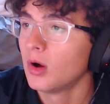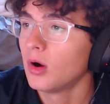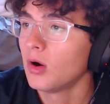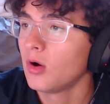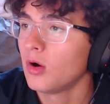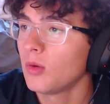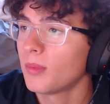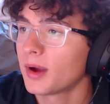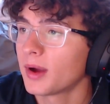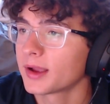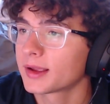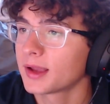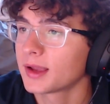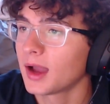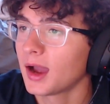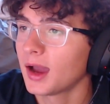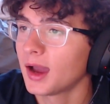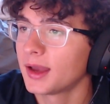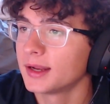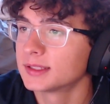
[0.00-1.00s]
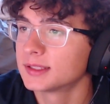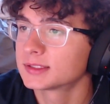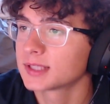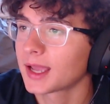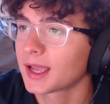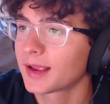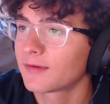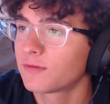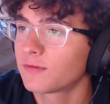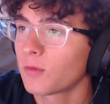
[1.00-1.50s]
Oh my God! It's
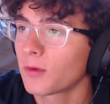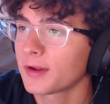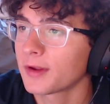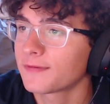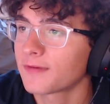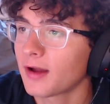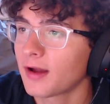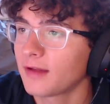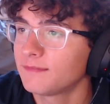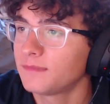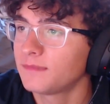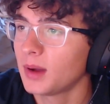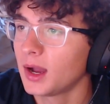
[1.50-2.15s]
like forty-five